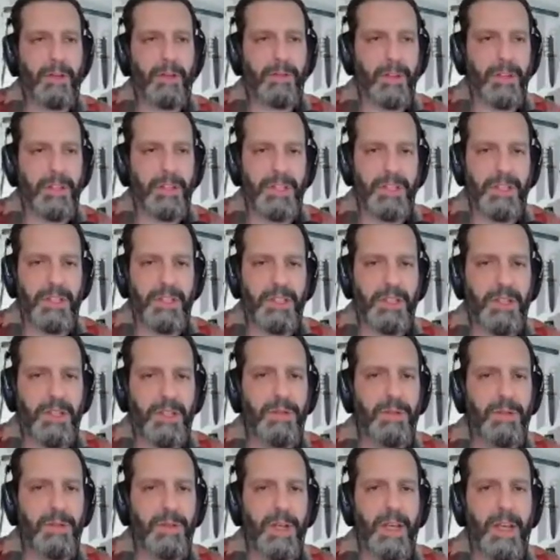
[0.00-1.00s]
version
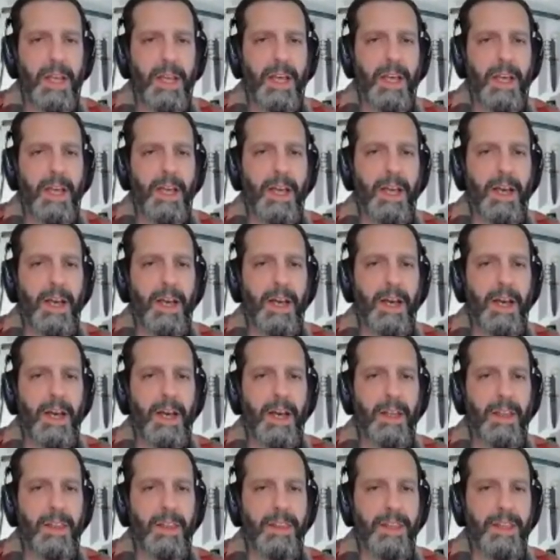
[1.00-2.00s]
too,
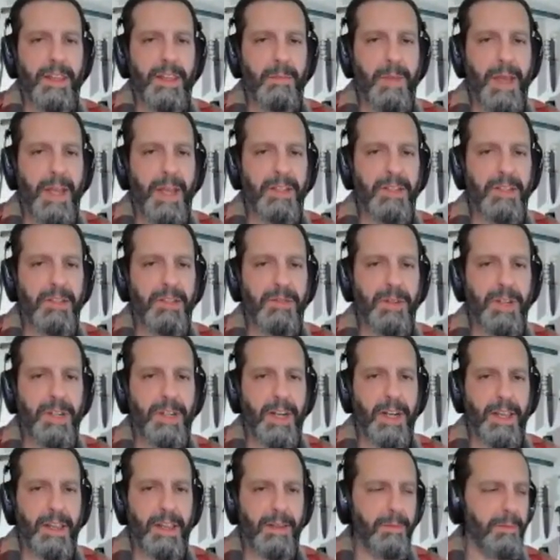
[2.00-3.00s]
uh, the Main
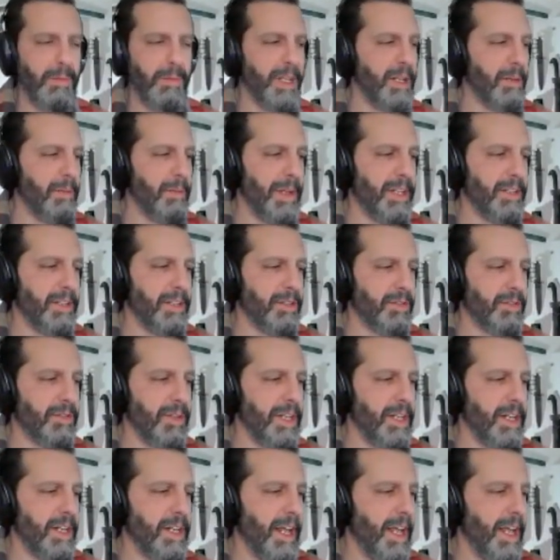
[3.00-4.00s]
Street, uh, the mini Main
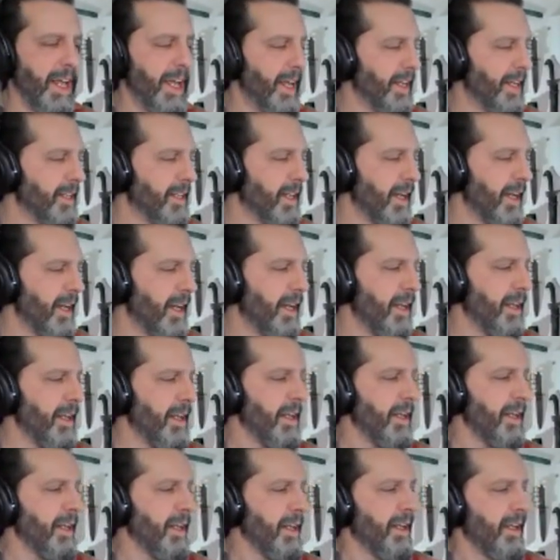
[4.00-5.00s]
Street, and uh,
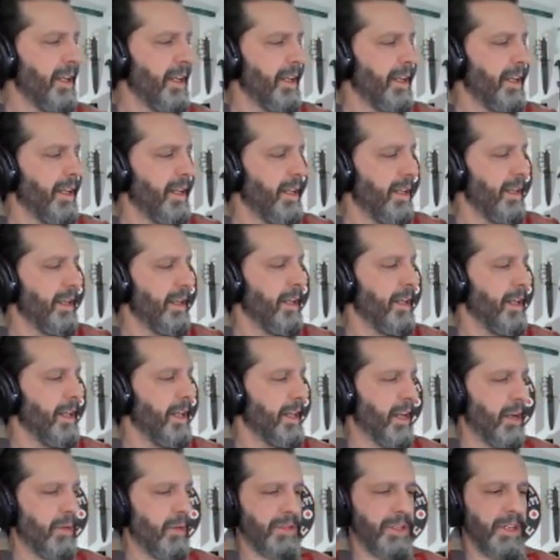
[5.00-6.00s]

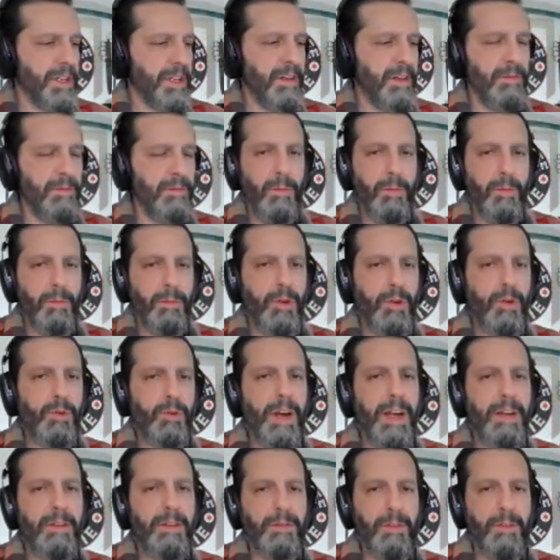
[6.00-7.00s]
it comes in a
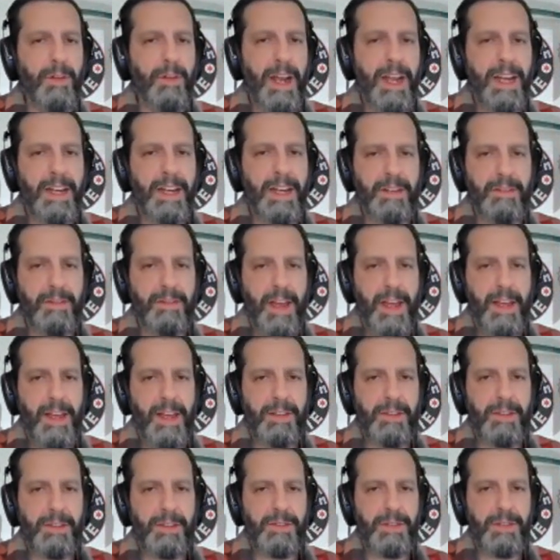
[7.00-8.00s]
great variety of
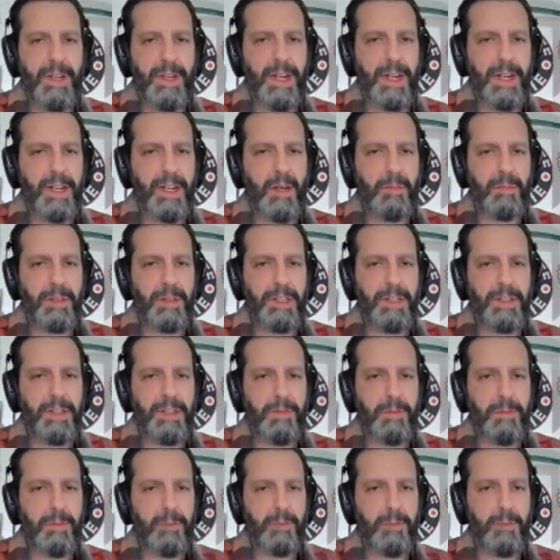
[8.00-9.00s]
handles and a couple of
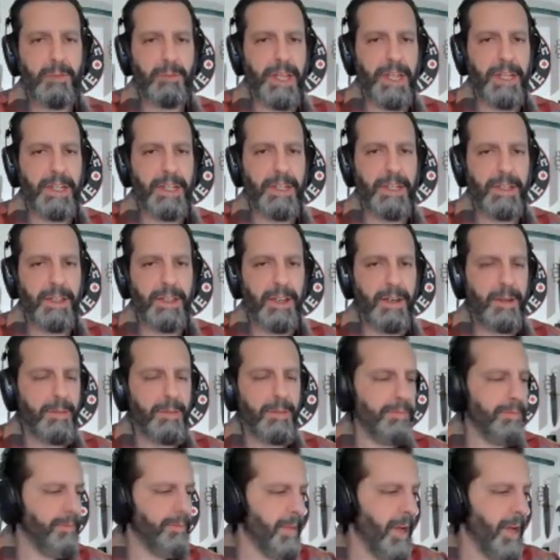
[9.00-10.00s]
different blade
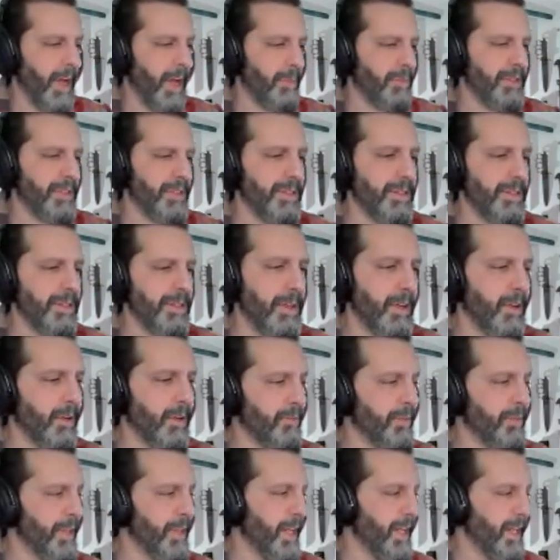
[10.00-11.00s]
um, options or
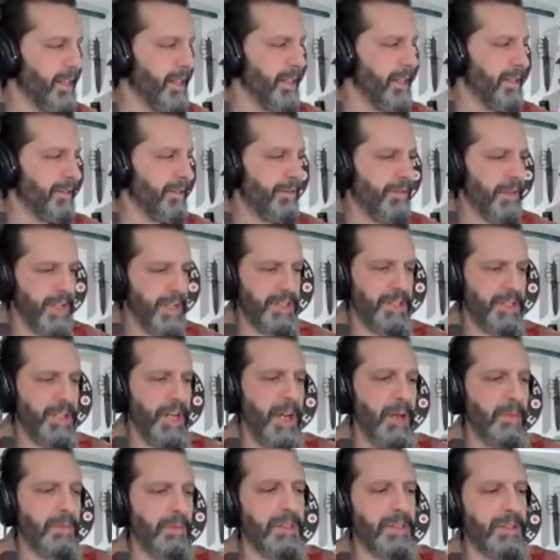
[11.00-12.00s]
blade finish
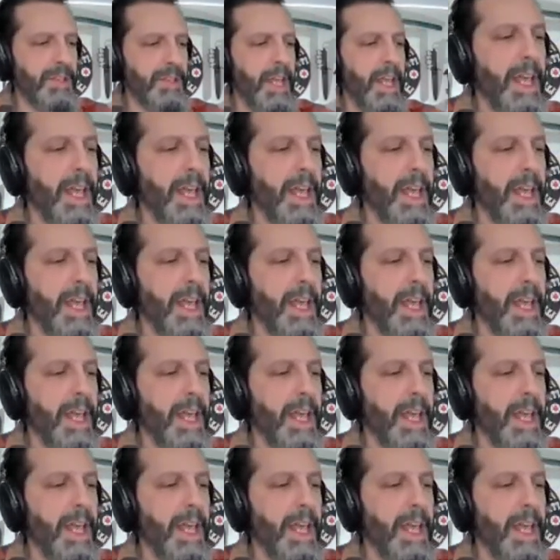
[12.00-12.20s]
options.